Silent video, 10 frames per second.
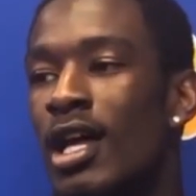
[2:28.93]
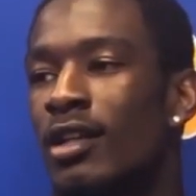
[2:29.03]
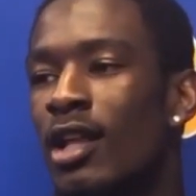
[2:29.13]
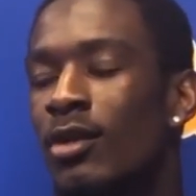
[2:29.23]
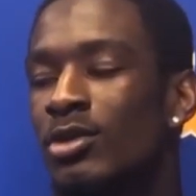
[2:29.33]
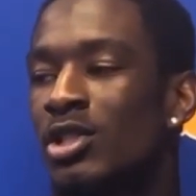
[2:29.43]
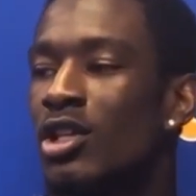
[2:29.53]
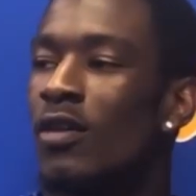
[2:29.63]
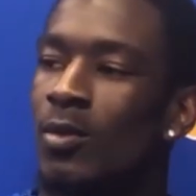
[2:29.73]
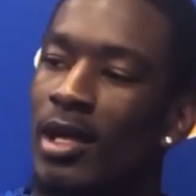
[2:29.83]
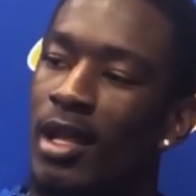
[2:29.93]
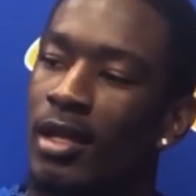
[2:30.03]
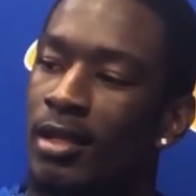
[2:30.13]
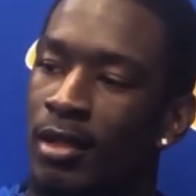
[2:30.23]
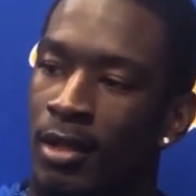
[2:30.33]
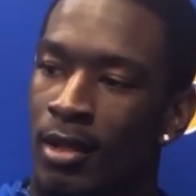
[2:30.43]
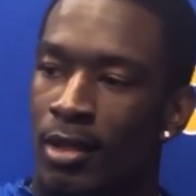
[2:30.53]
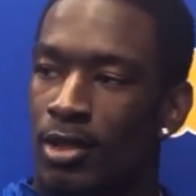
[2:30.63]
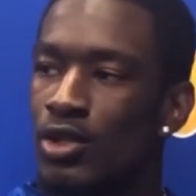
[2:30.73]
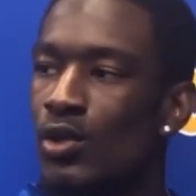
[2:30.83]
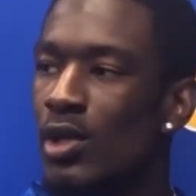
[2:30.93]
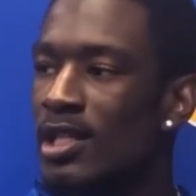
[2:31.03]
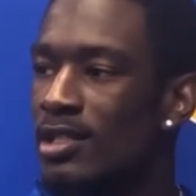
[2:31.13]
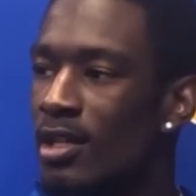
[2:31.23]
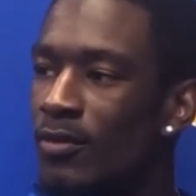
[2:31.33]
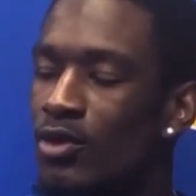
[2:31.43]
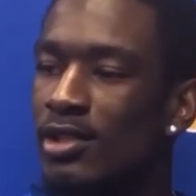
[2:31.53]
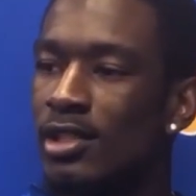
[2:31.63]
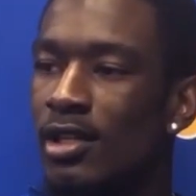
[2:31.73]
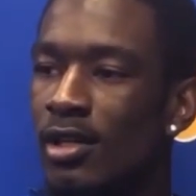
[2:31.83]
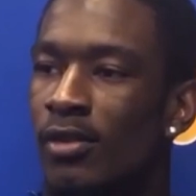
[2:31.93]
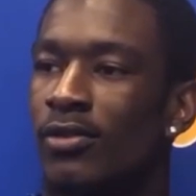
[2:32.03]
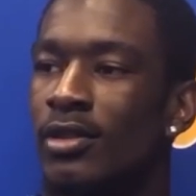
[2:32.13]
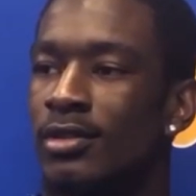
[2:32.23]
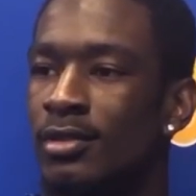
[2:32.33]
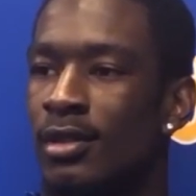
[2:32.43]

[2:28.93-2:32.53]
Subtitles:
I was just offered by, like, USF, UCF, and